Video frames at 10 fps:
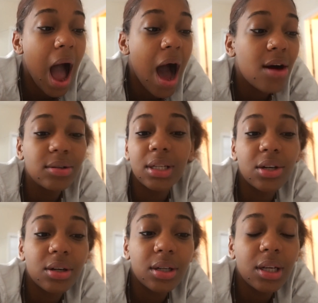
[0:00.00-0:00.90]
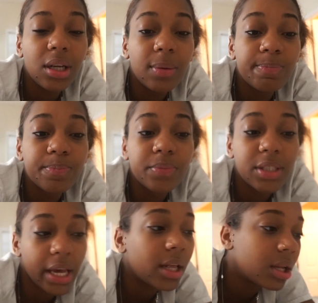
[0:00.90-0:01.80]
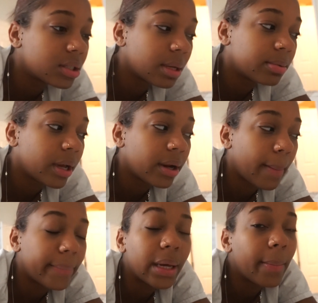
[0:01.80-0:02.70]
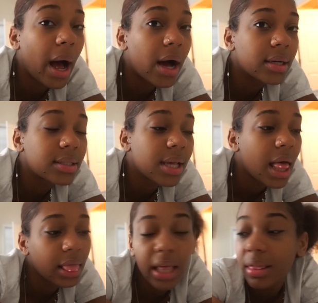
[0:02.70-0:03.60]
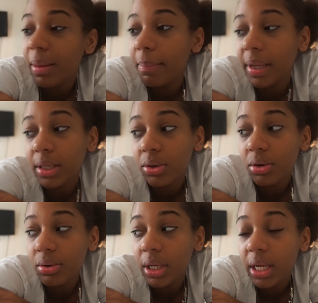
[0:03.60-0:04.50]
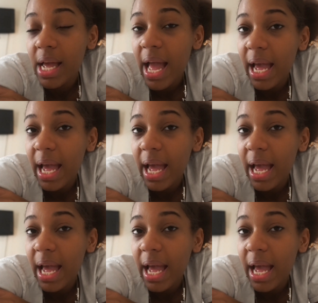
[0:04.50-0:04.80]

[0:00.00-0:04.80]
I'll literally take clothes up there in a big box, let them pick through it,